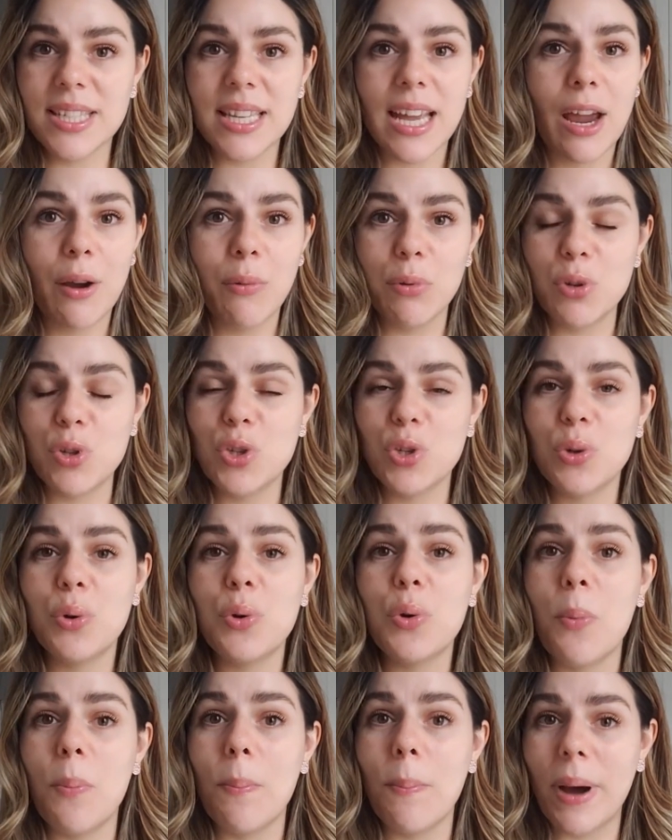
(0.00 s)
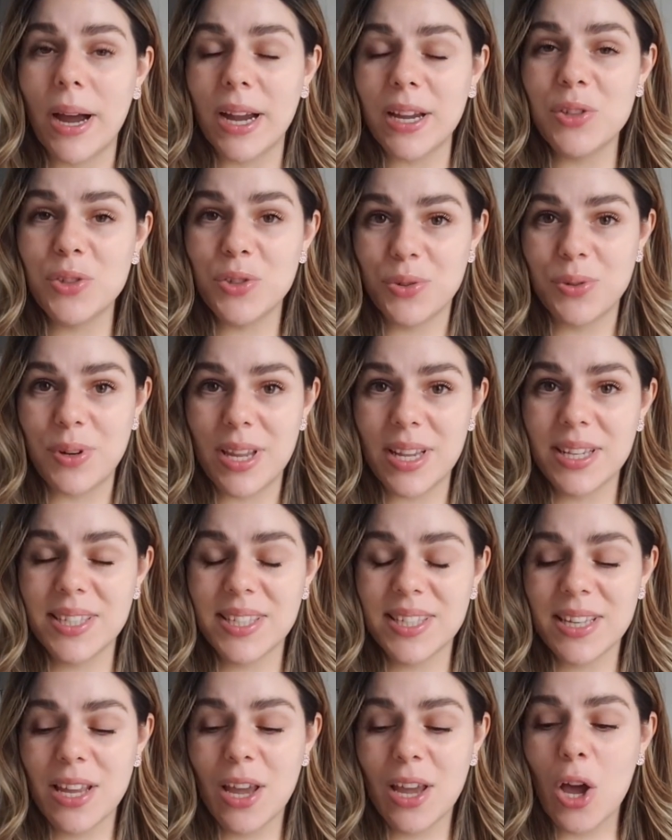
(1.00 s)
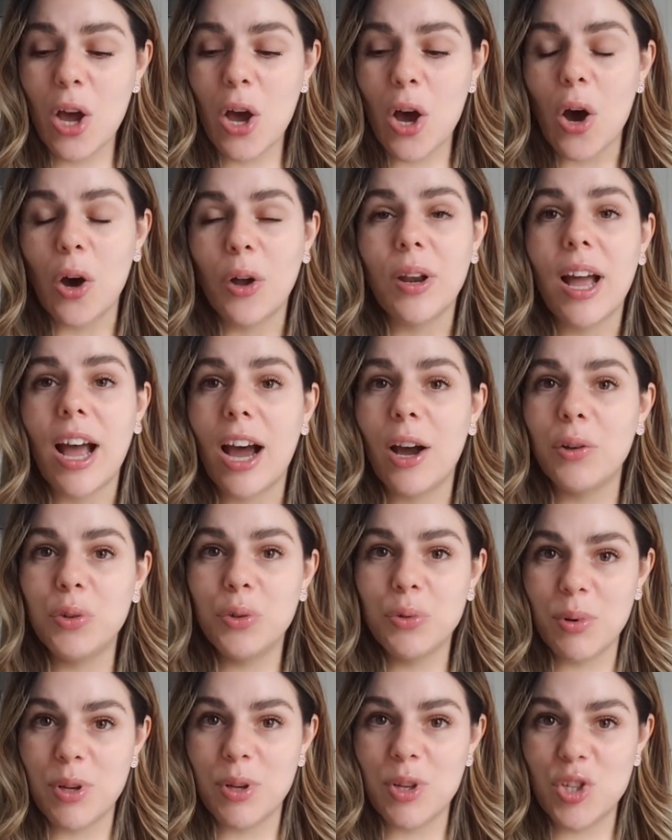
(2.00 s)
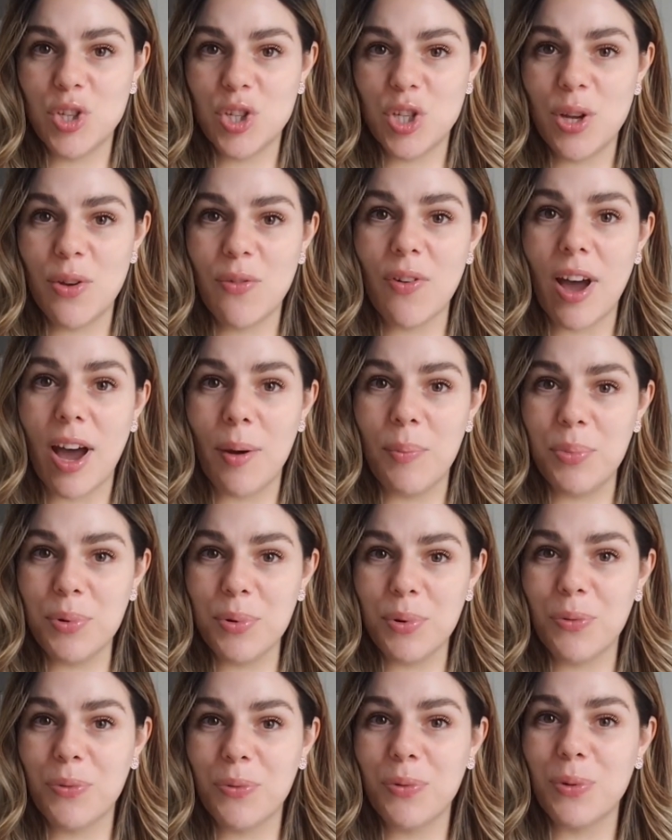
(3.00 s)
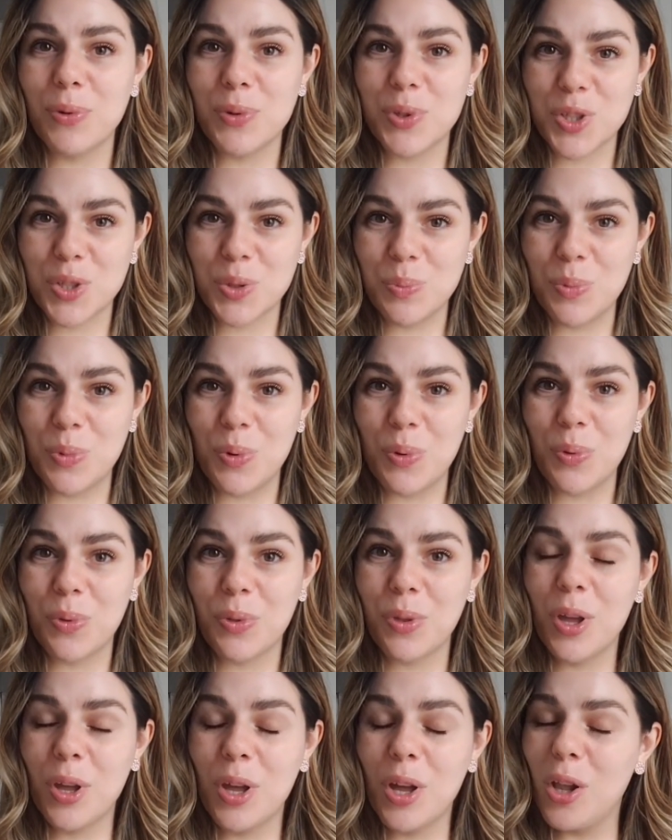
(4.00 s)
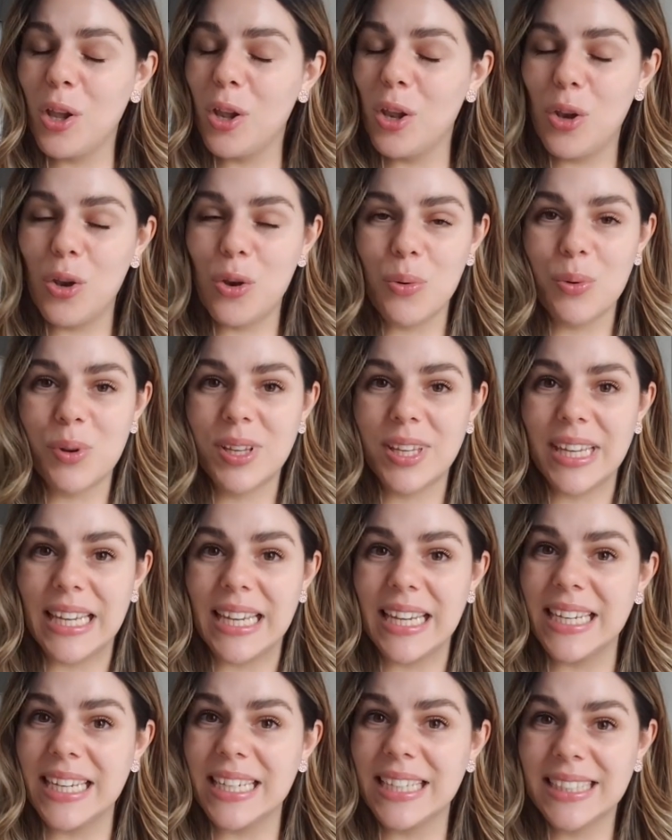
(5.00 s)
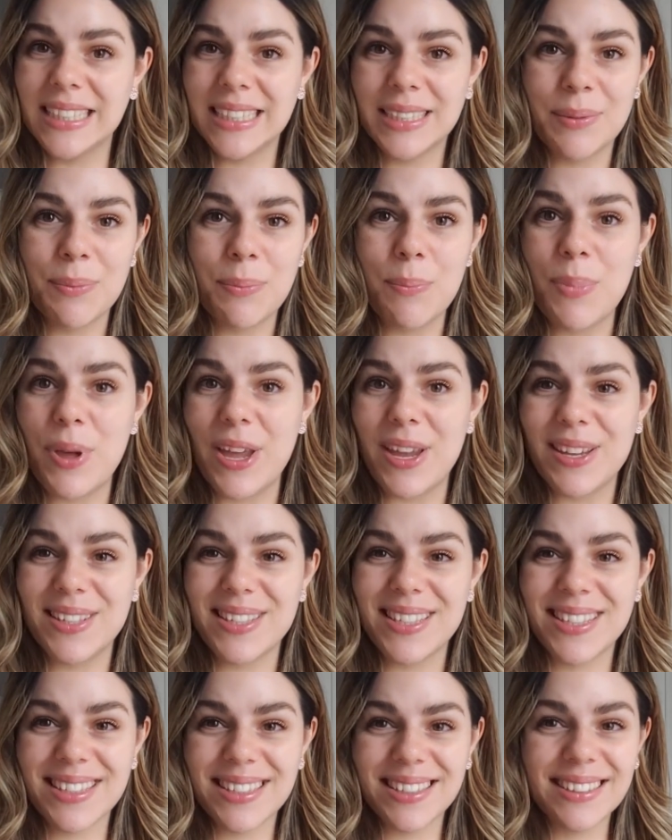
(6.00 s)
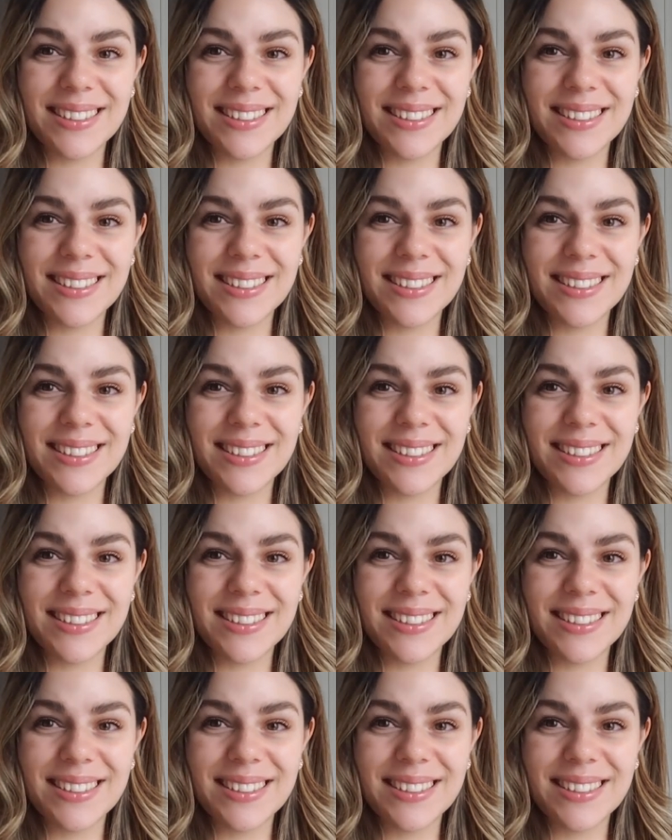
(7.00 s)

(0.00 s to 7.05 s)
I will show you my tricks on how to achieve a beautiful, smooth looking base.